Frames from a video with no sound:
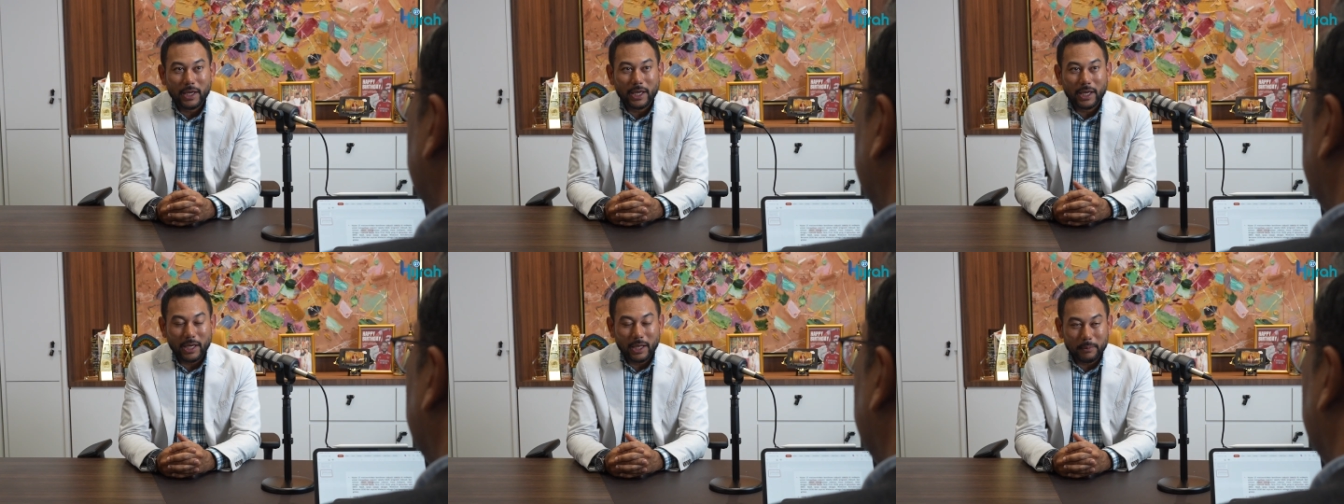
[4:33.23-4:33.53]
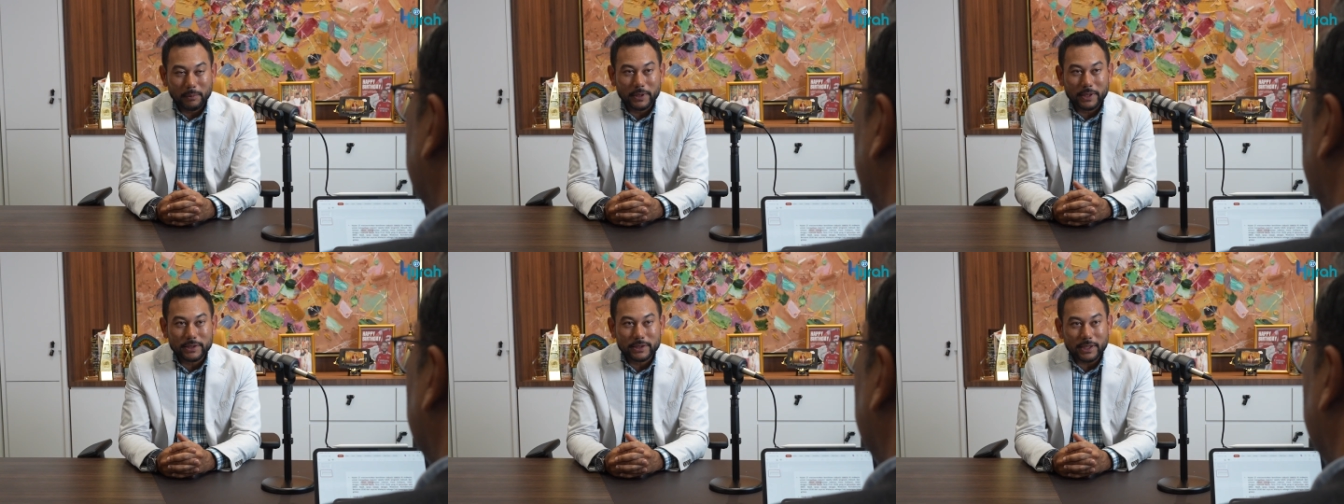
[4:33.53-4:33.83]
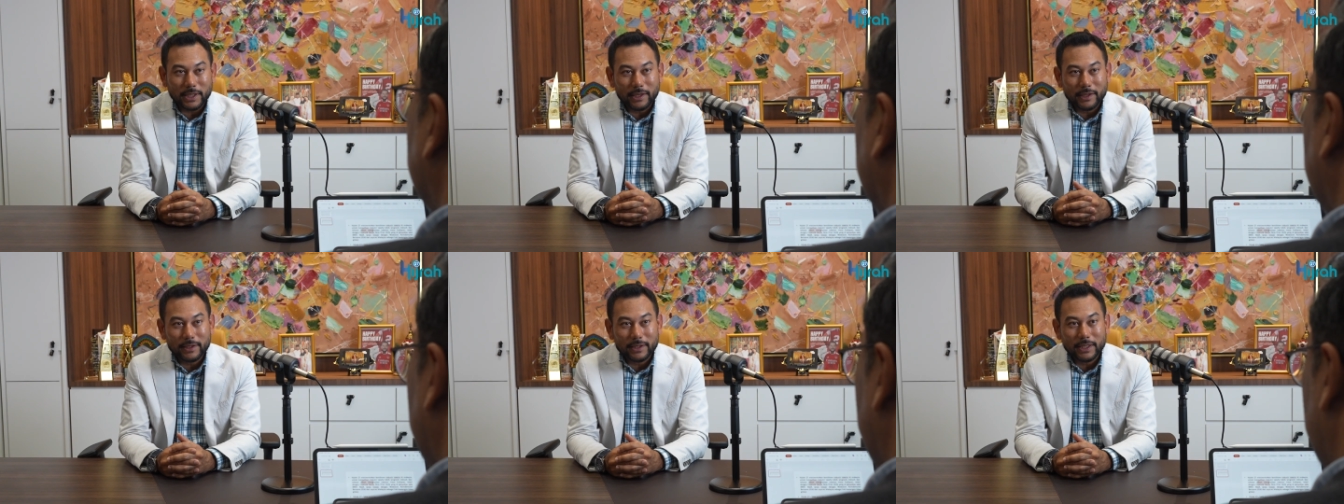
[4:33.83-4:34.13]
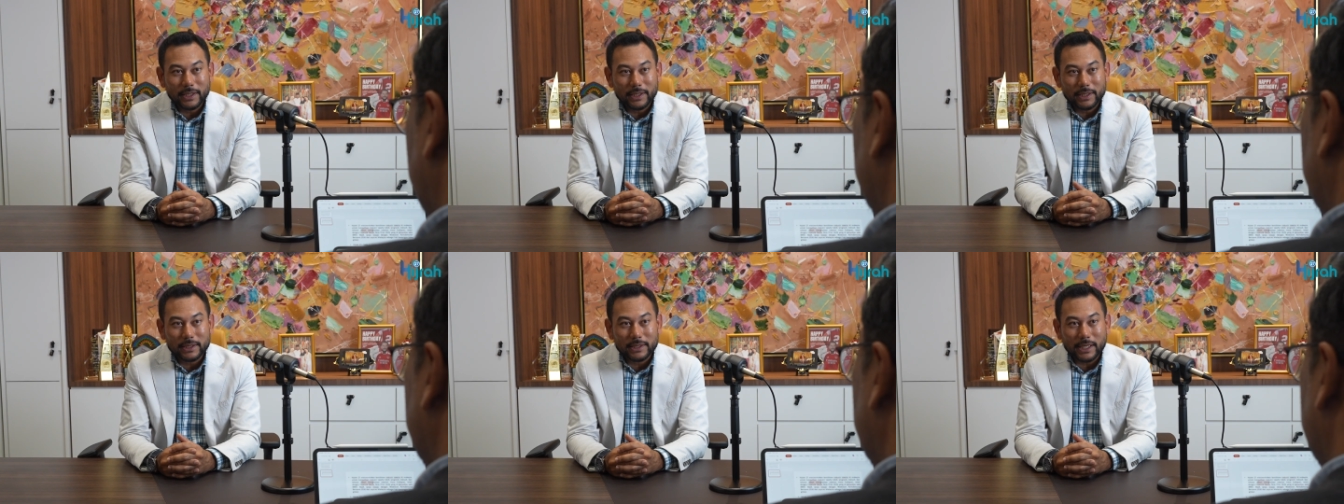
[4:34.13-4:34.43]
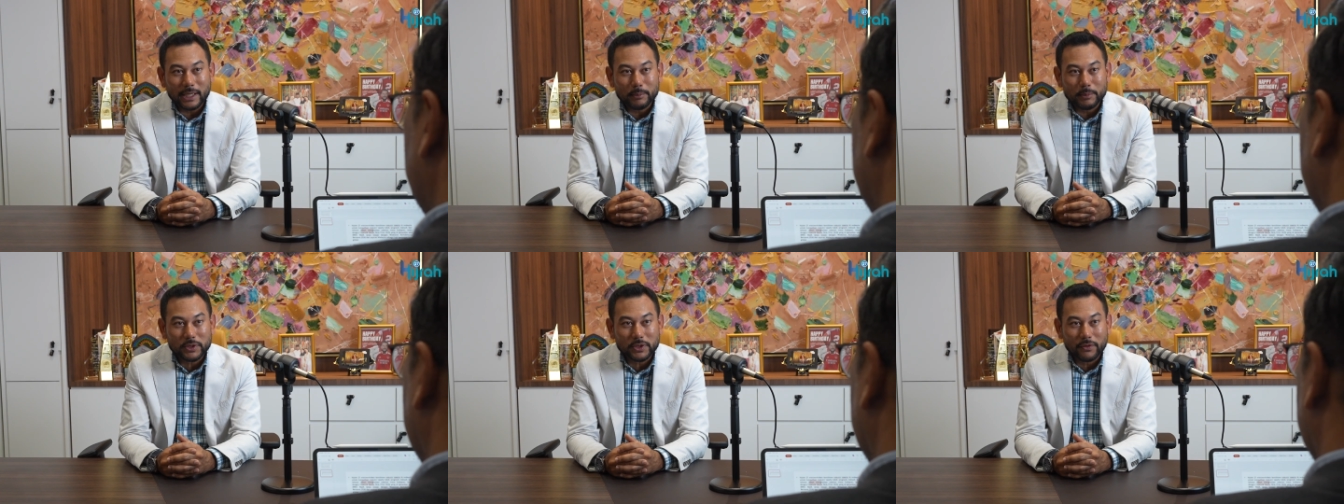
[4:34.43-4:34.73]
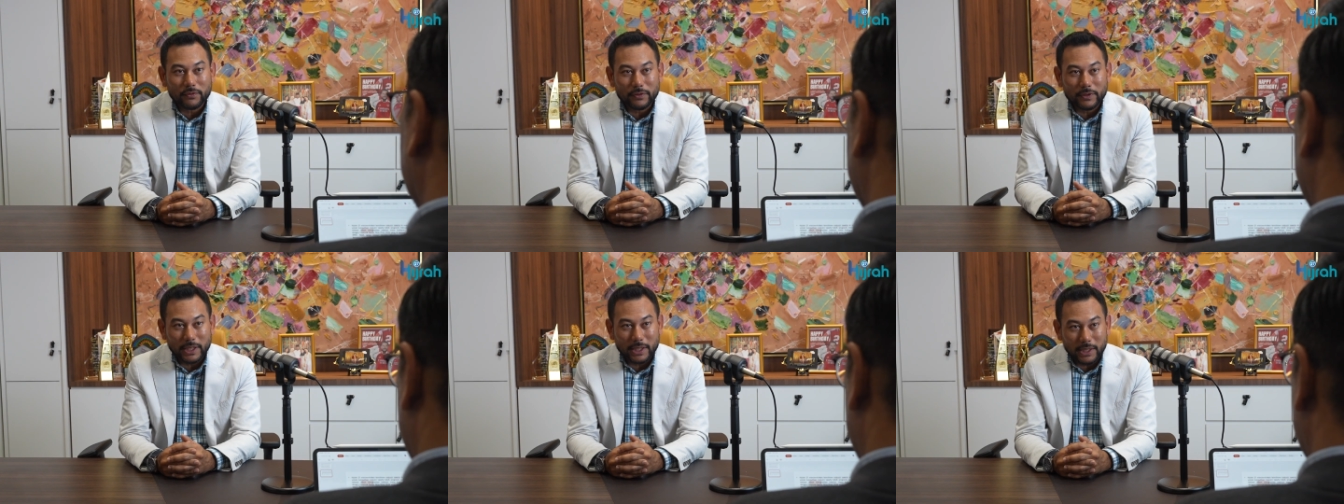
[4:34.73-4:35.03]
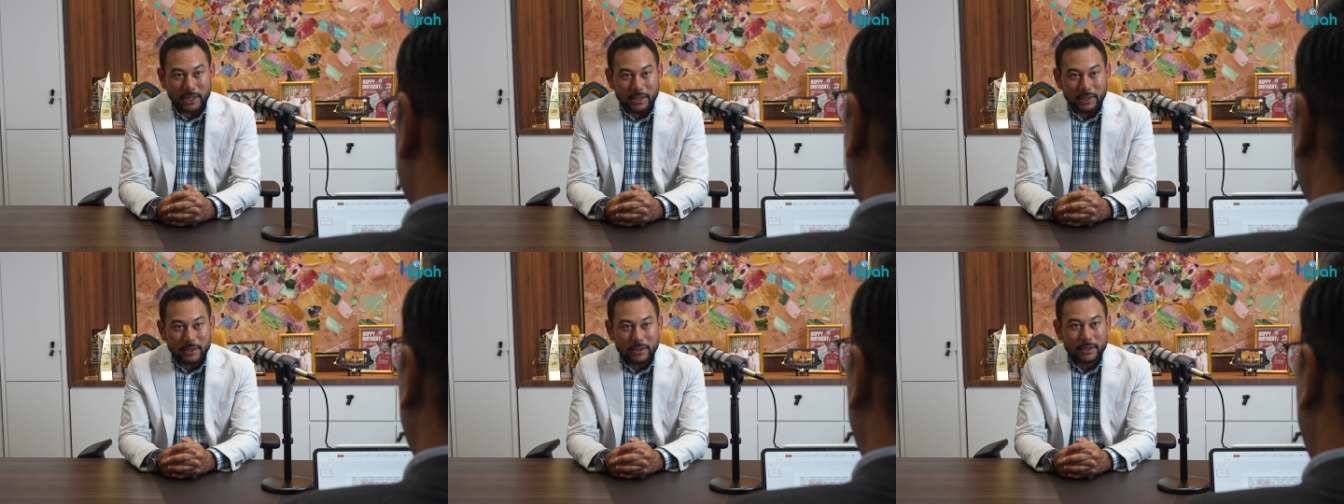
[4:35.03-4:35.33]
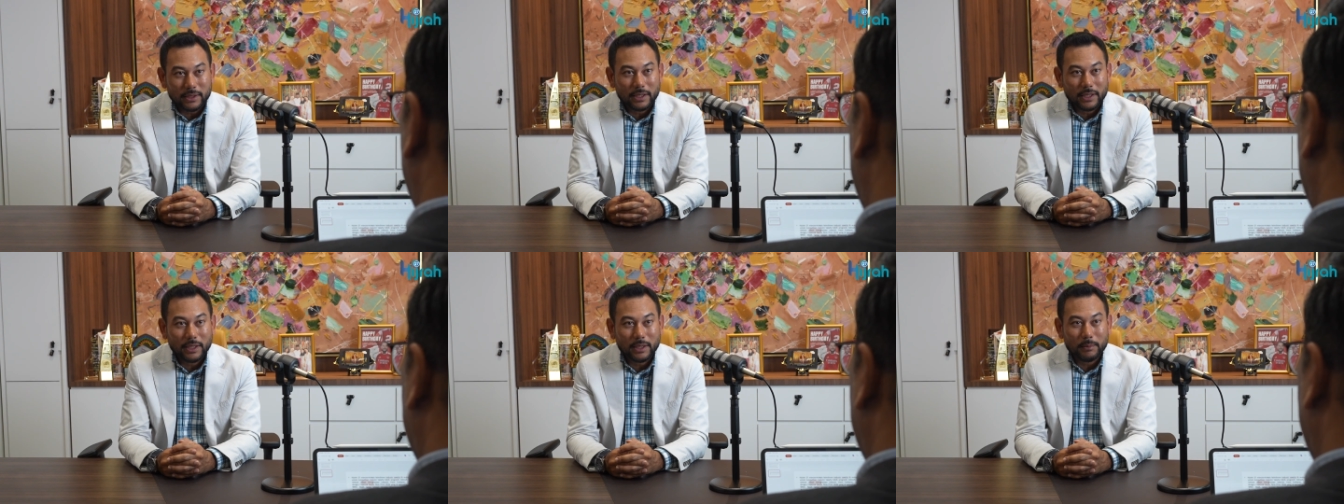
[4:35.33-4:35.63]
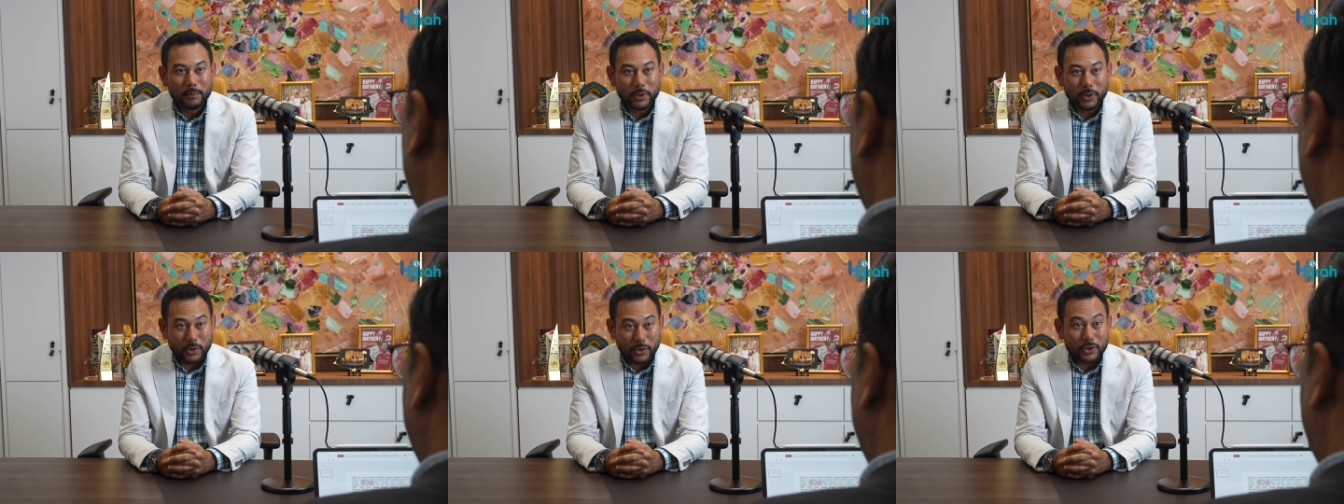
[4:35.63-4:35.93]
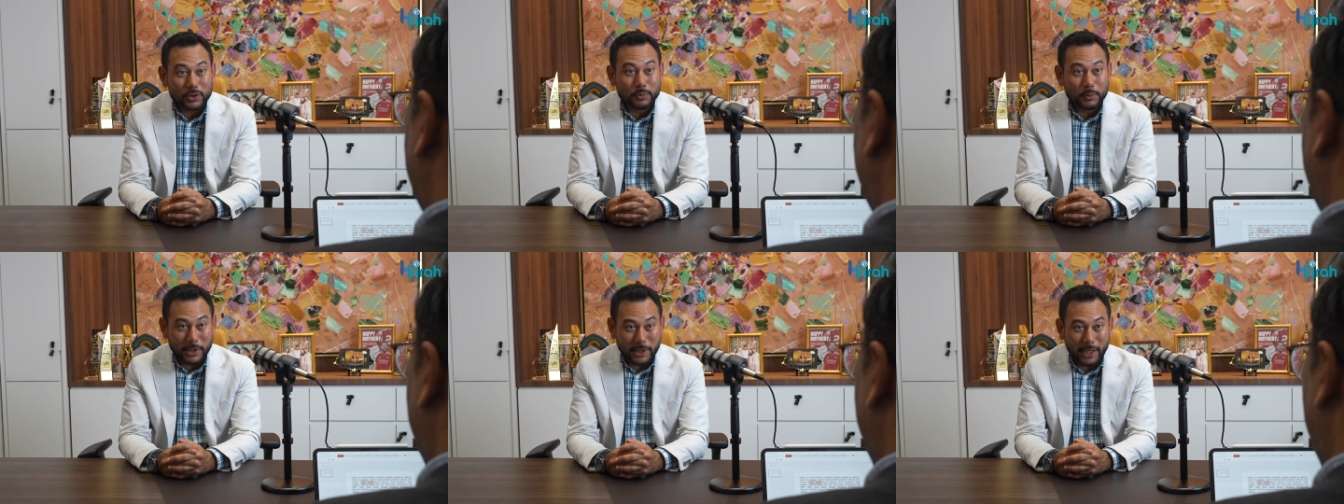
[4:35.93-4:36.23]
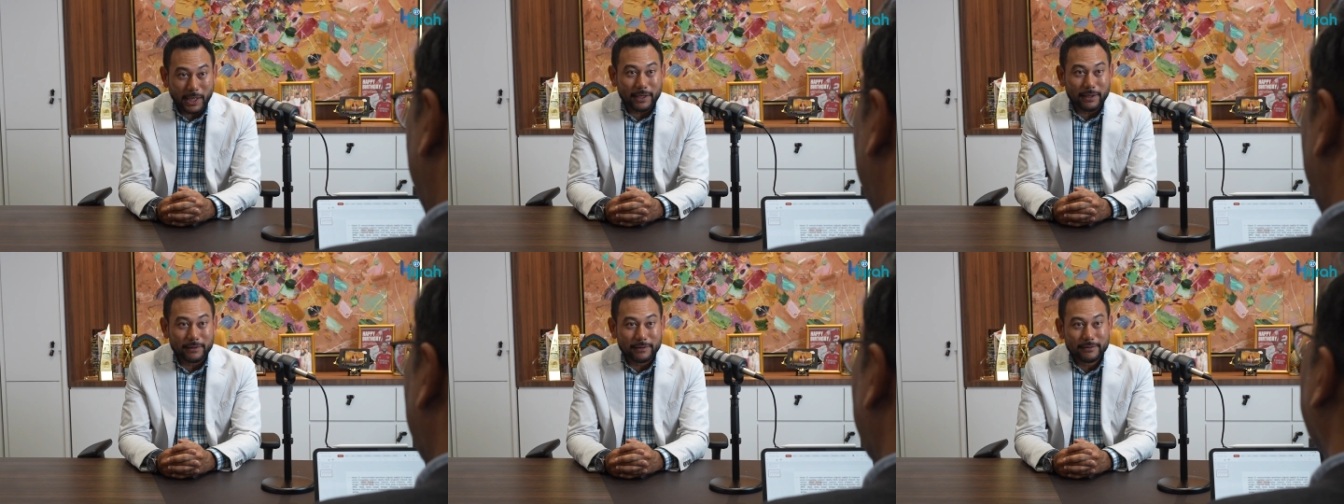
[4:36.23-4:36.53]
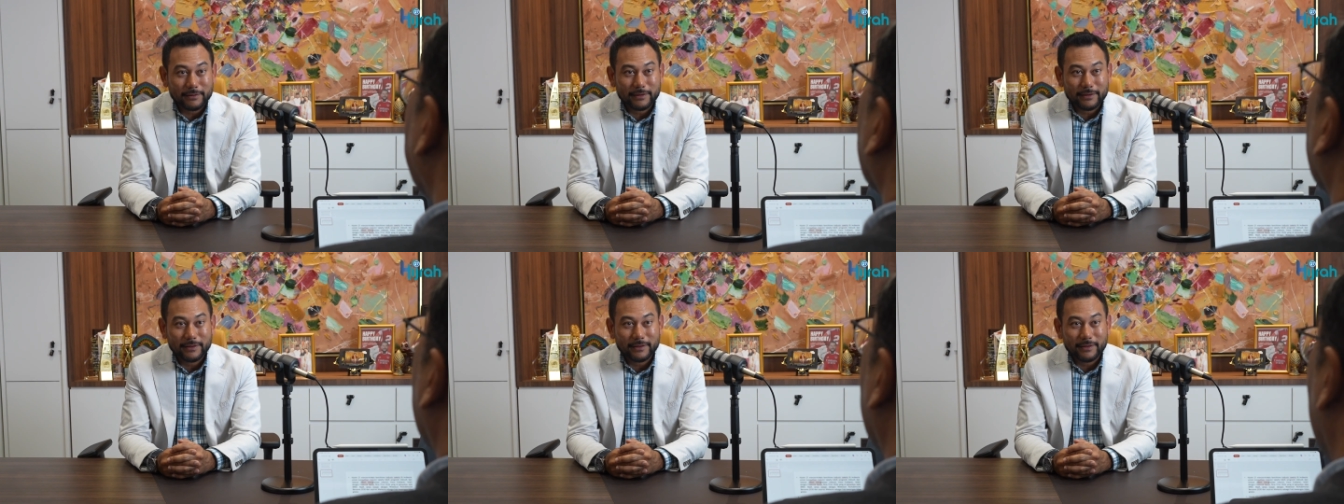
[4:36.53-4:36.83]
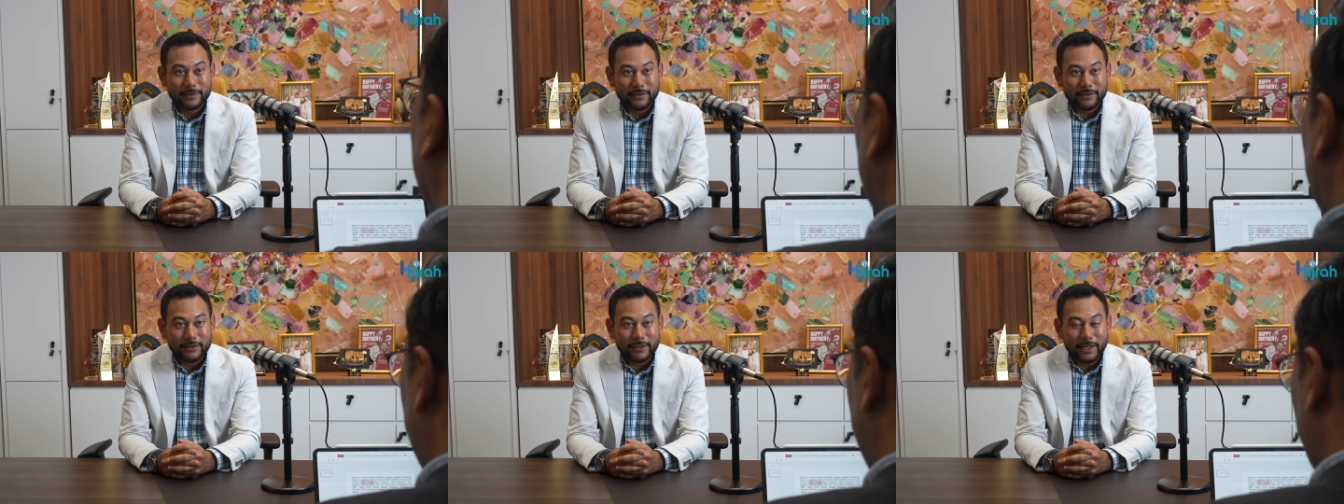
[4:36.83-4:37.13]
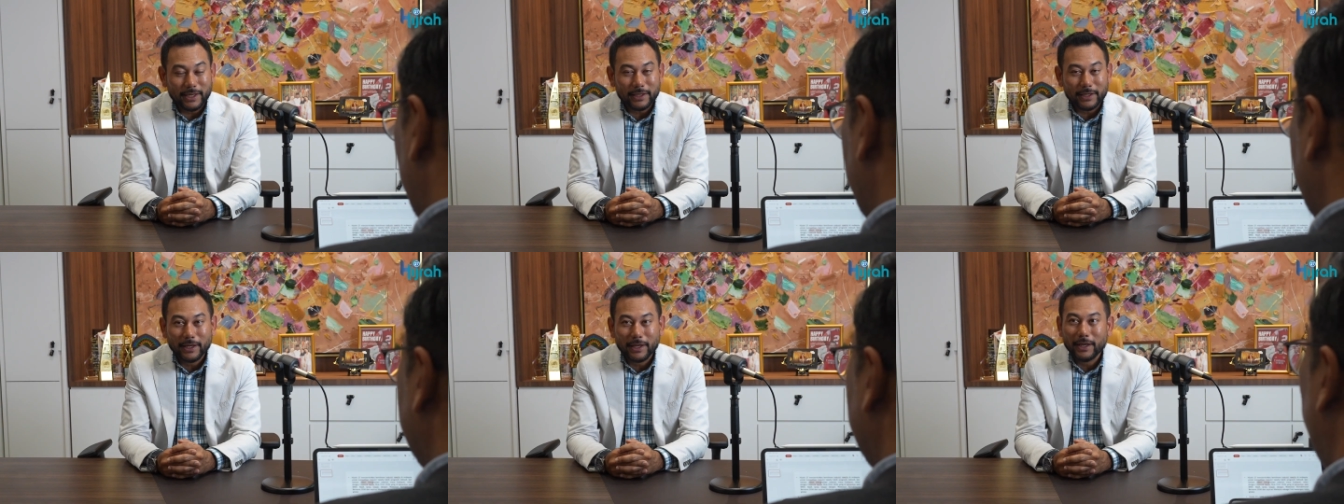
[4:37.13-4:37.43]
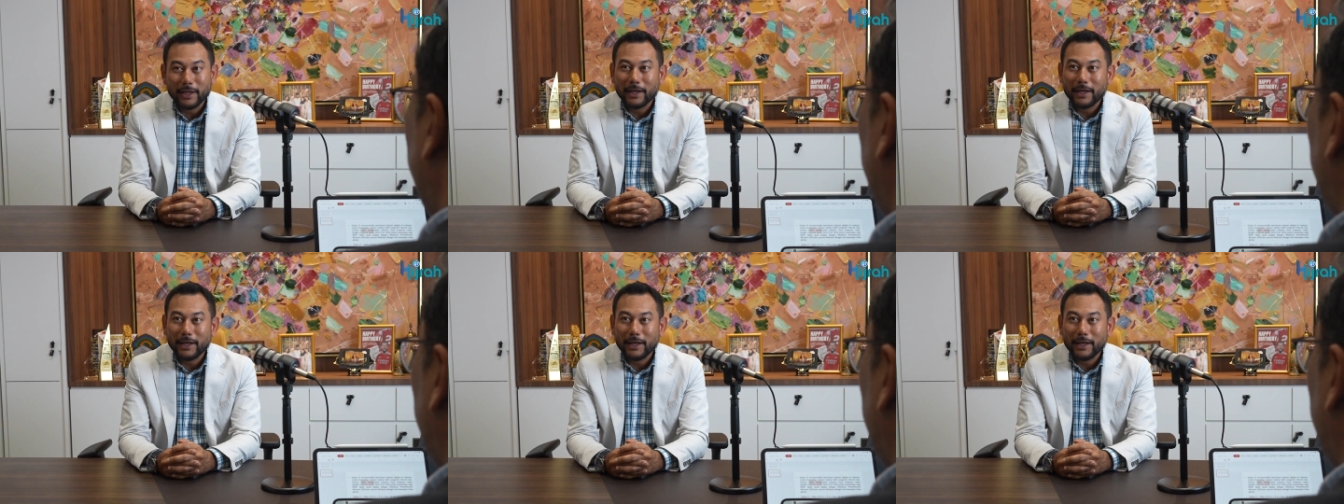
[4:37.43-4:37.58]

help each other in times of need because we can, right?